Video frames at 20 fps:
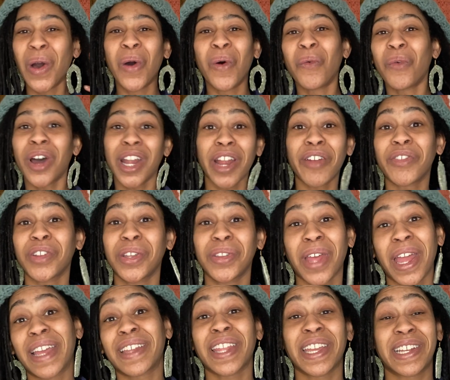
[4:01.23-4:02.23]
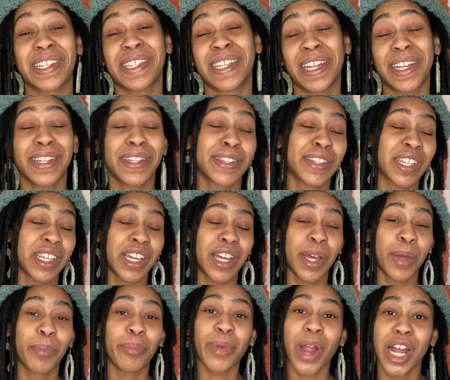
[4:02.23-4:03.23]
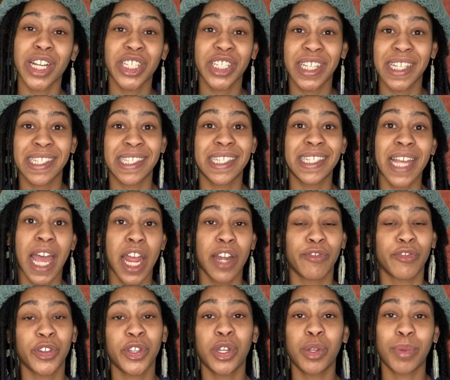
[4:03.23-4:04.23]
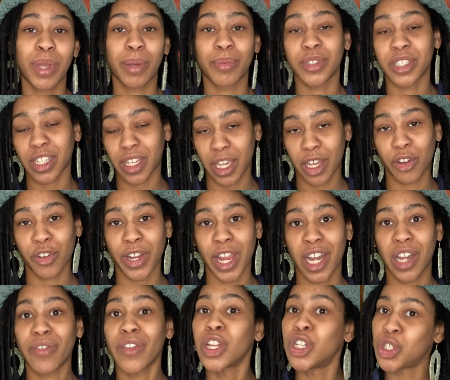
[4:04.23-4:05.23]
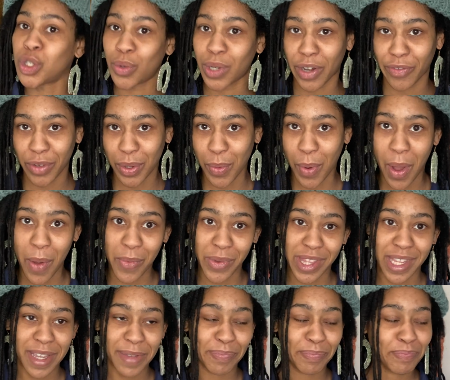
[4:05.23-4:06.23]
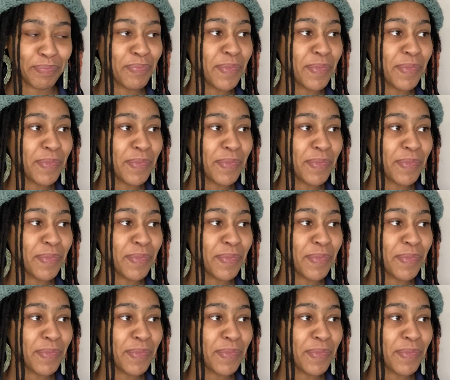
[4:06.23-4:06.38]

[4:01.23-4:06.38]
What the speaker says: Whatever you like. Like I said, the project is designed for you to be able to get creative and do whatever you want with it.